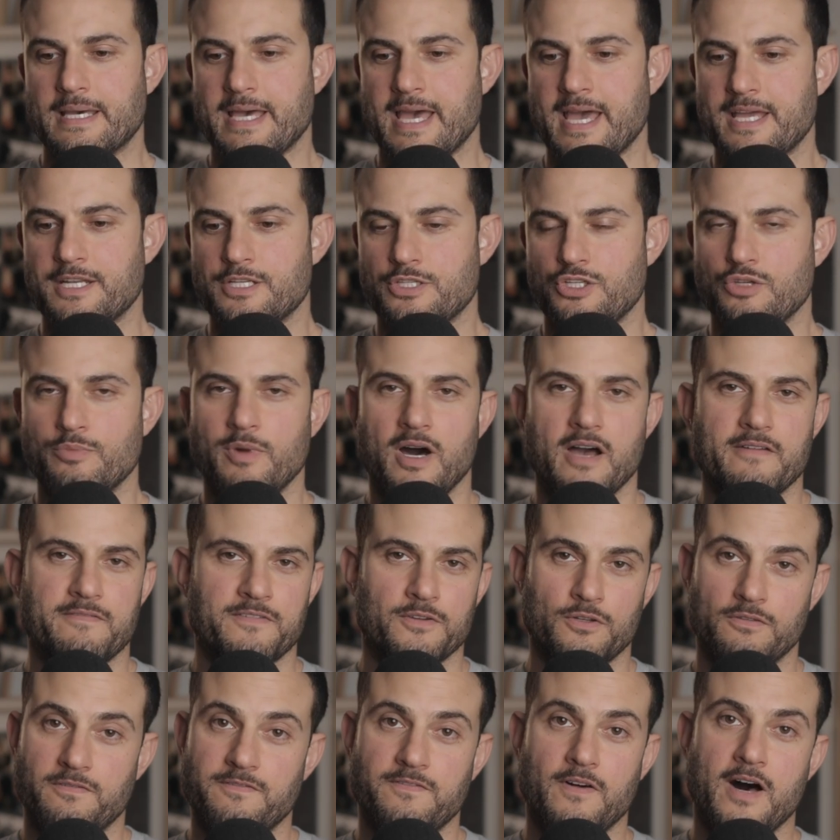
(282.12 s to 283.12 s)
And you might
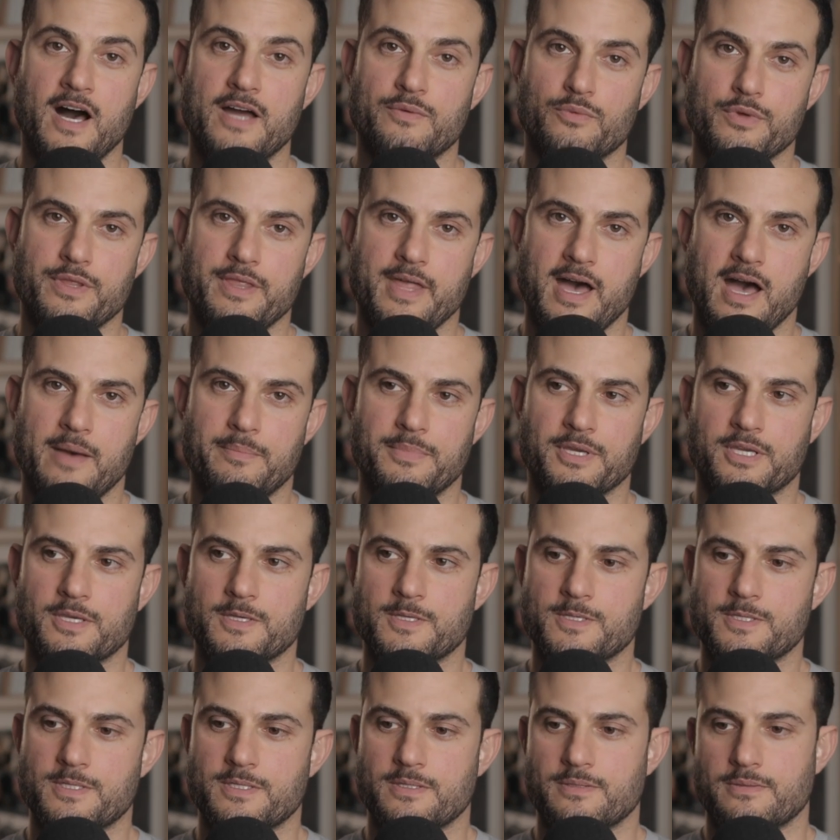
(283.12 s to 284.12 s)
feel fine with that
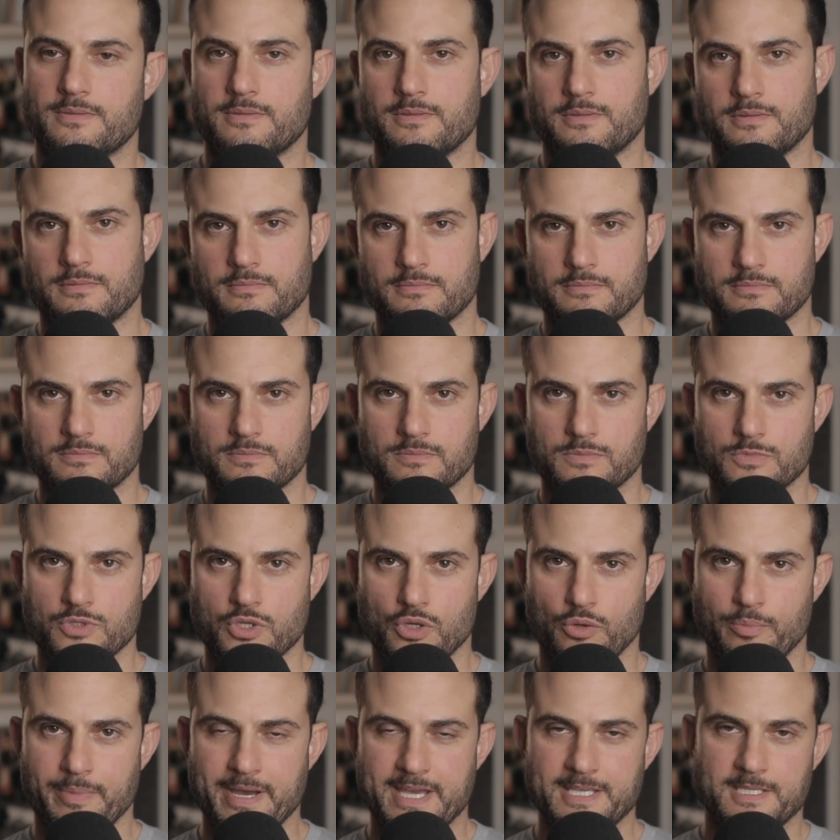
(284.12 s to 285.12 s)
because
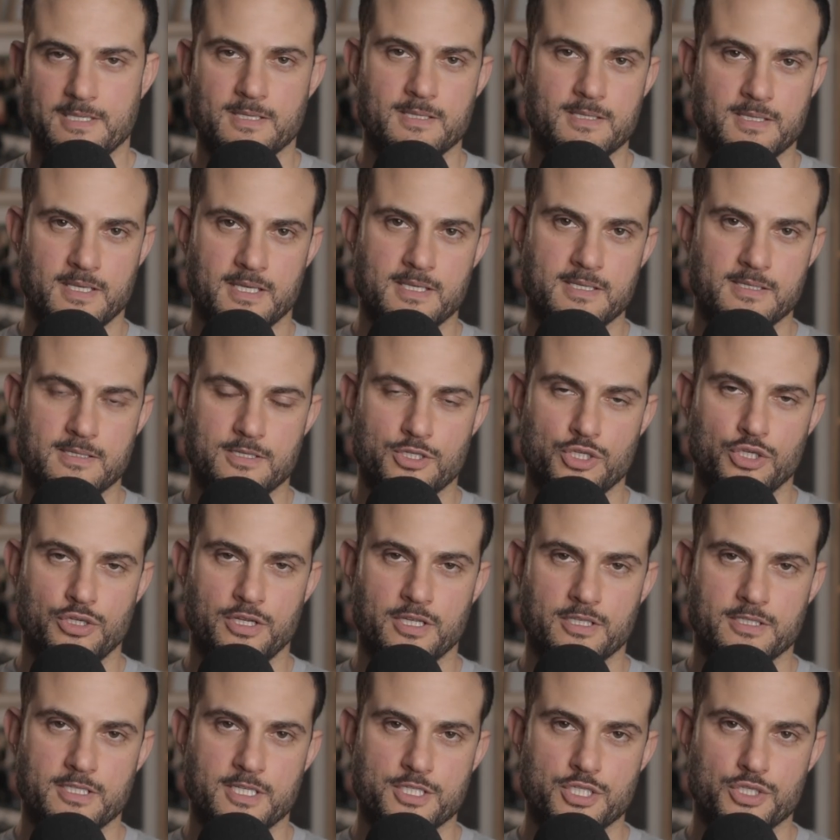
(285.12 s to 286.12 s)
your basis is
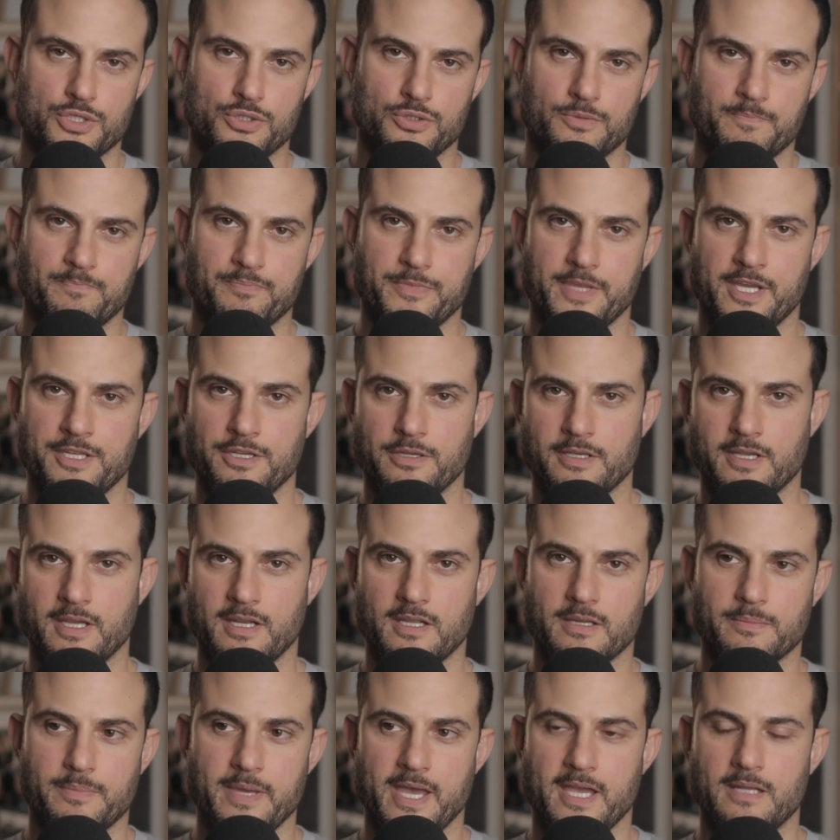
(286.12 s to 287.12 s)
shooting digital and you're
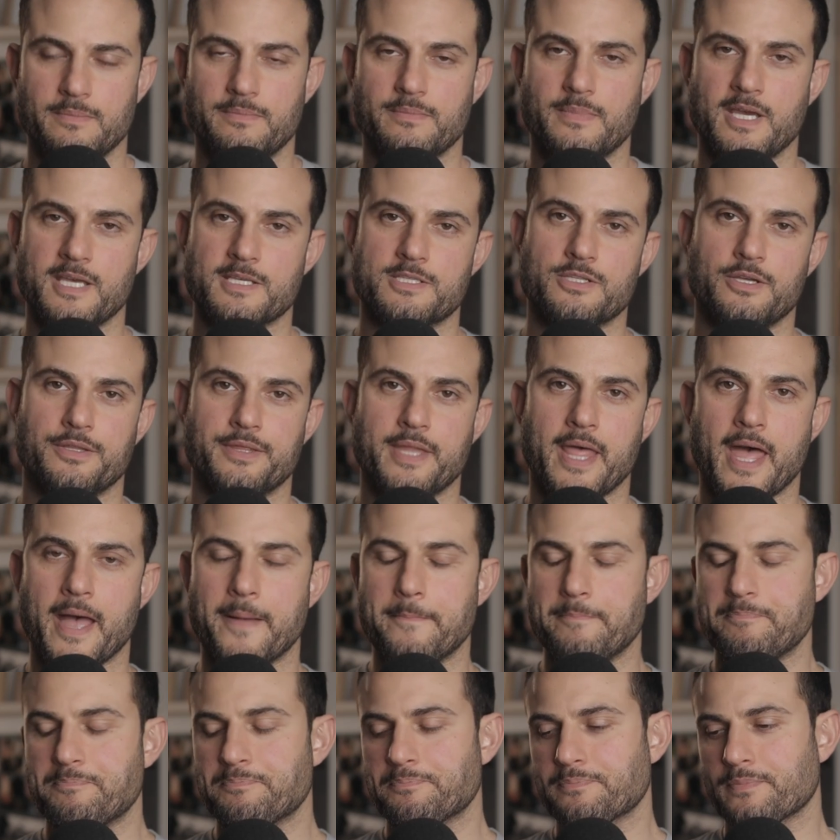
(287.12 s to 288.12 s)
getting paid based on that.
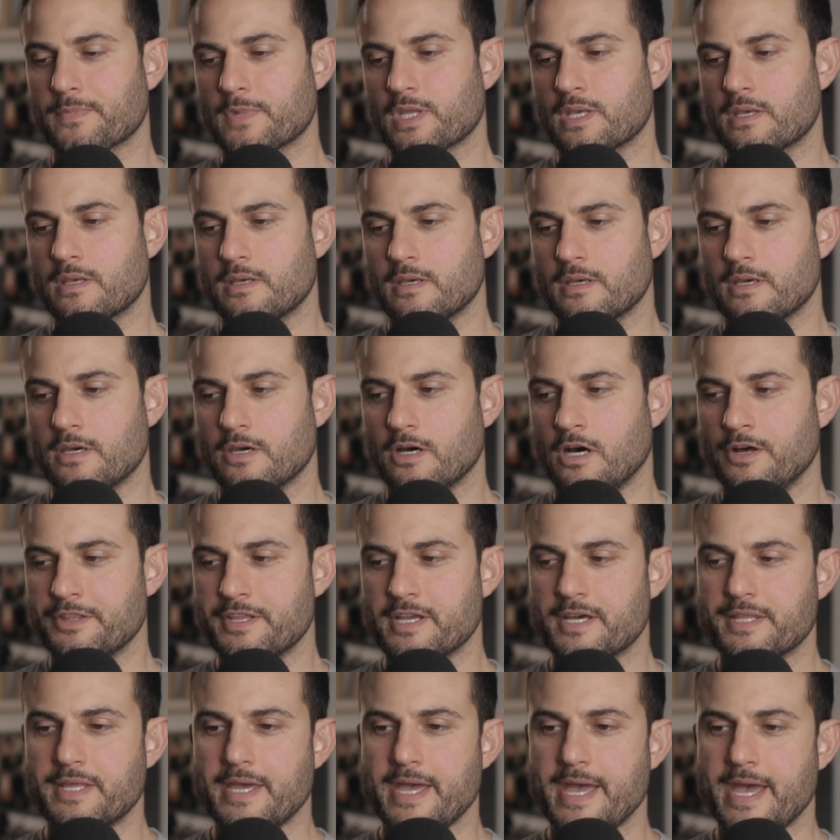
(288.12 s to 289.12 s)
On
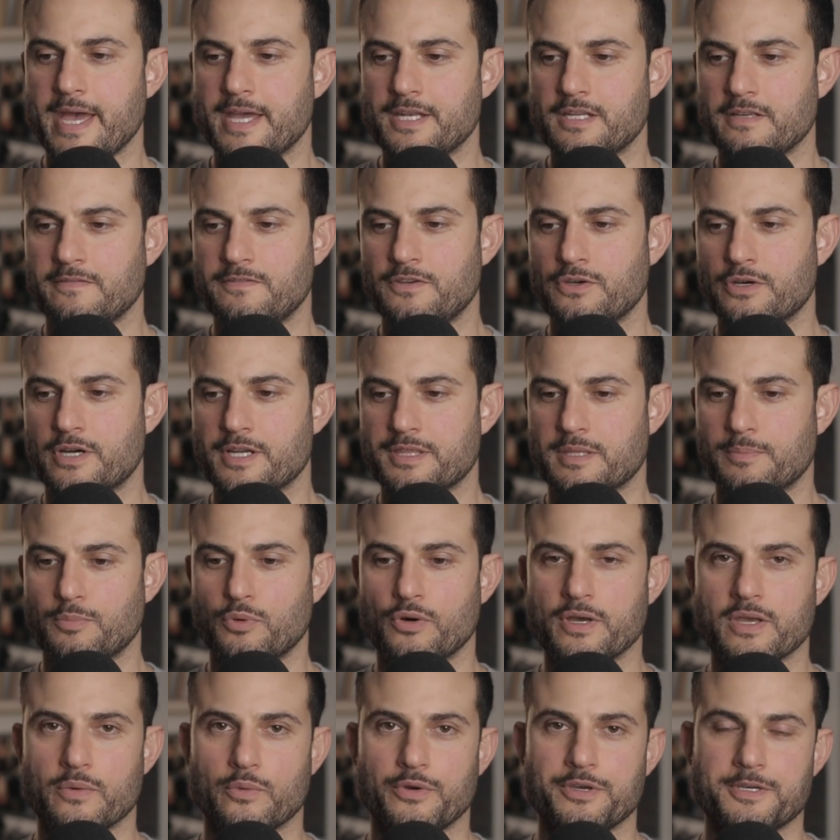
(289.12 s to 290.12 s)
the other hand, if you're at the
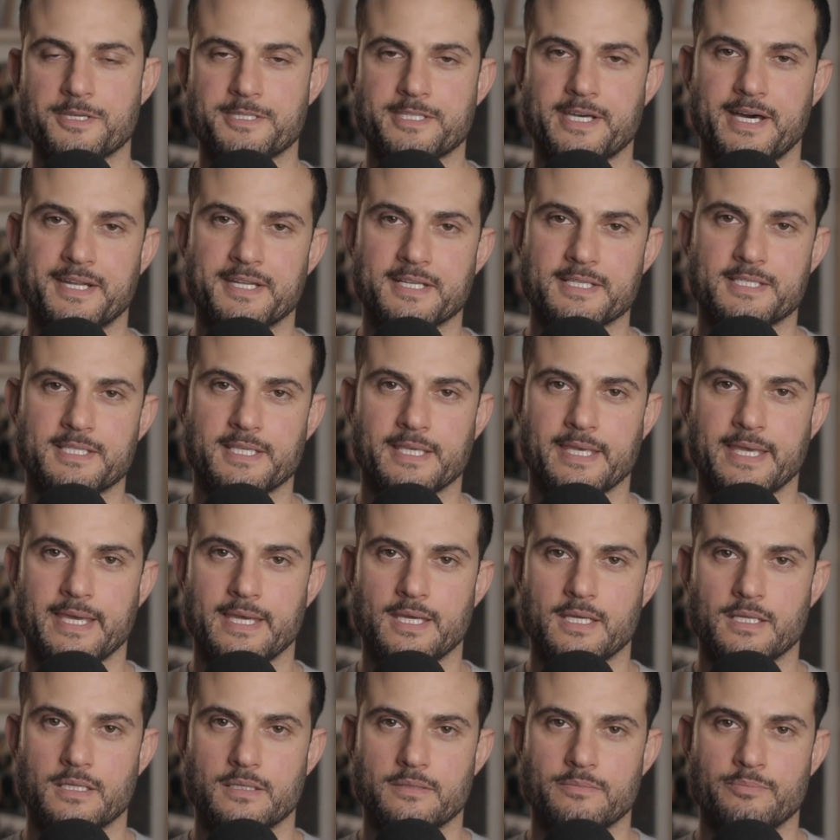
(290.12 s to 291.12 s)
point where you're starting to
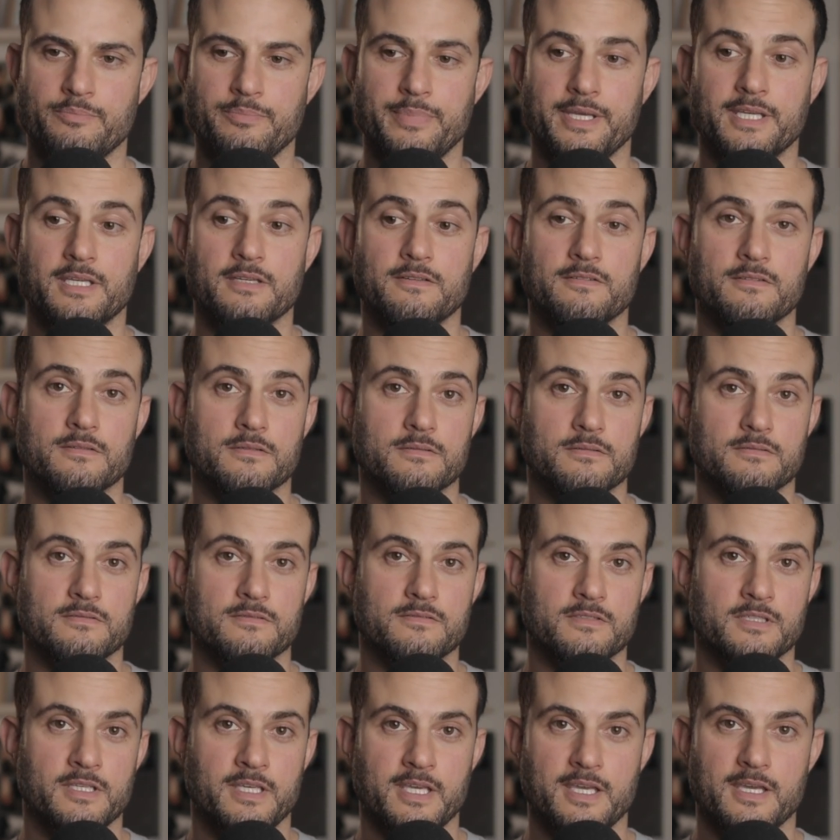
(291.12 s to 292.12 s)
get bigger
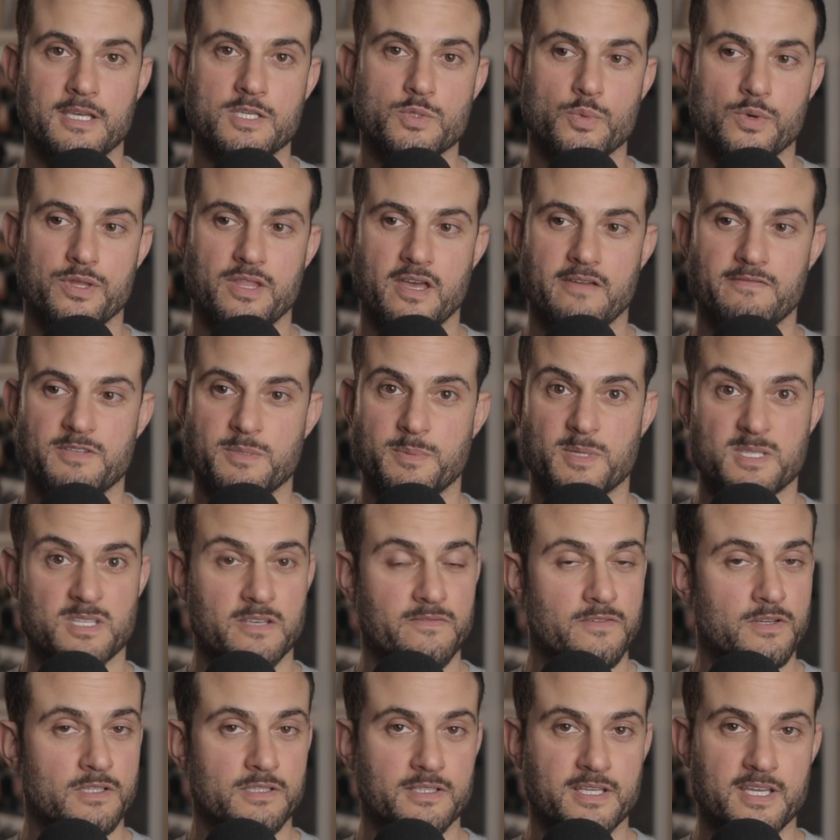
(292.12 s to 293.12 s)
gigs where they've
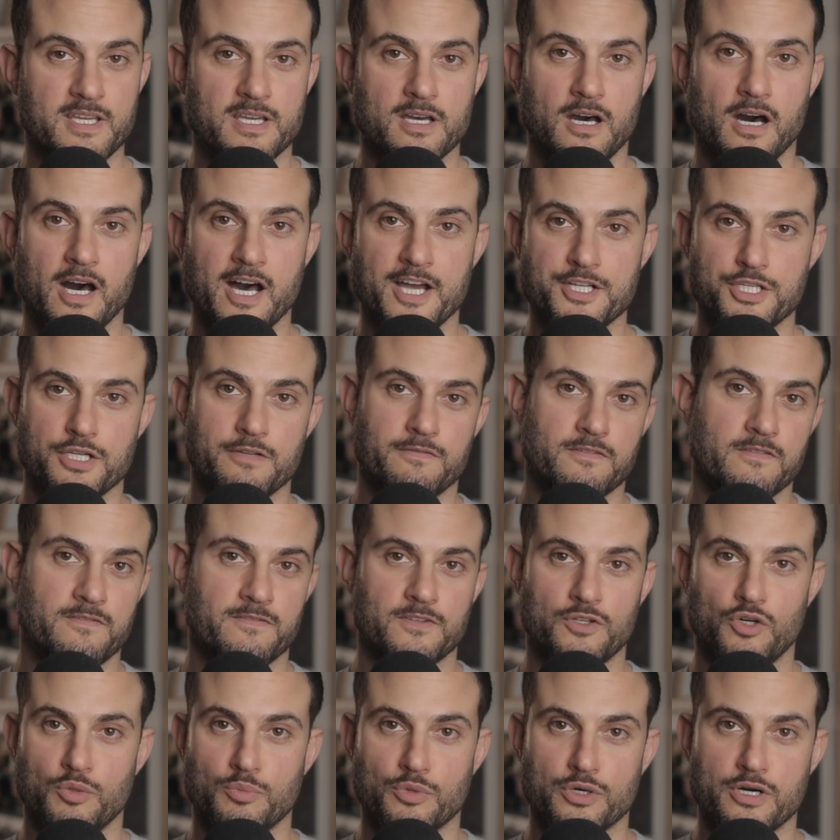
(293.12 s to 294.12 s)
specifically hired you for
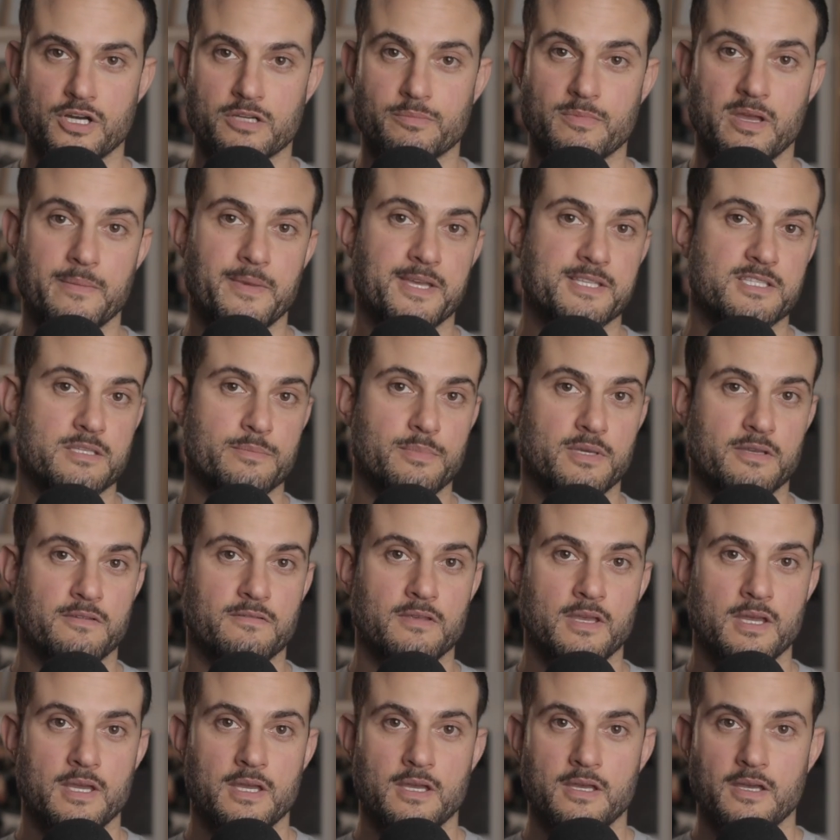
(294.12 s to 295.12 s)
film work, maybe it's a big
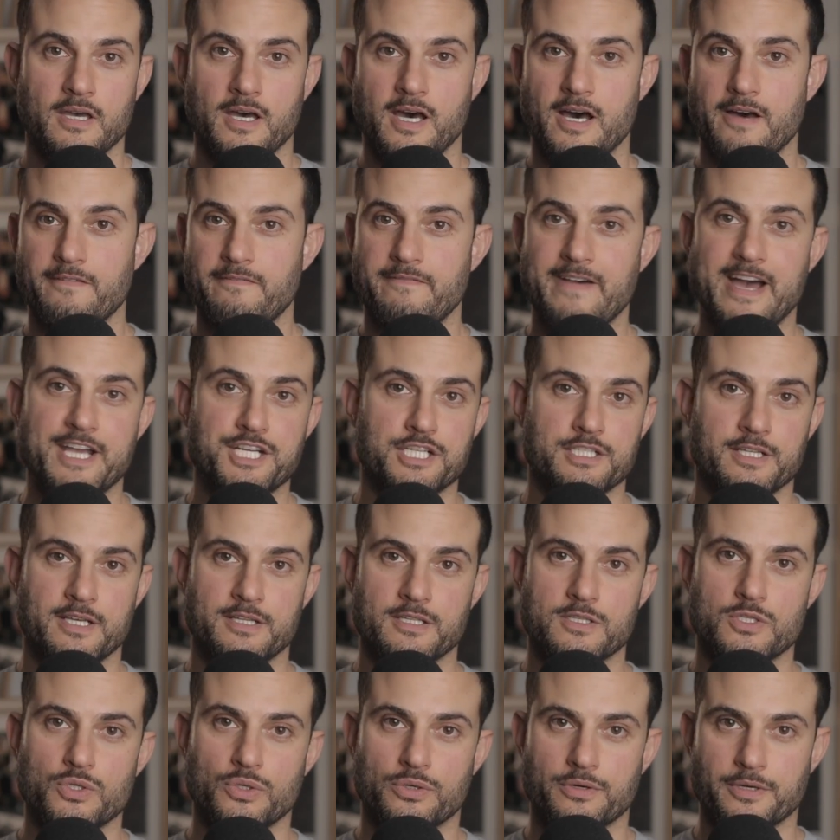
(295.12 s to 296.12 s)
uh, fashion
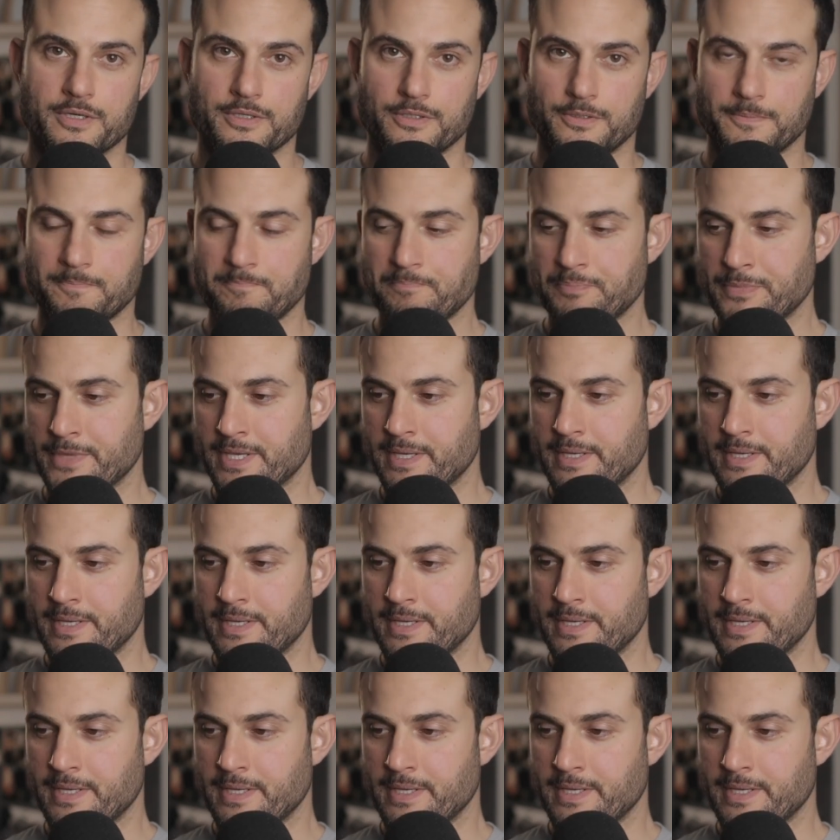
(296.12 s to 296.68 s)
editorial,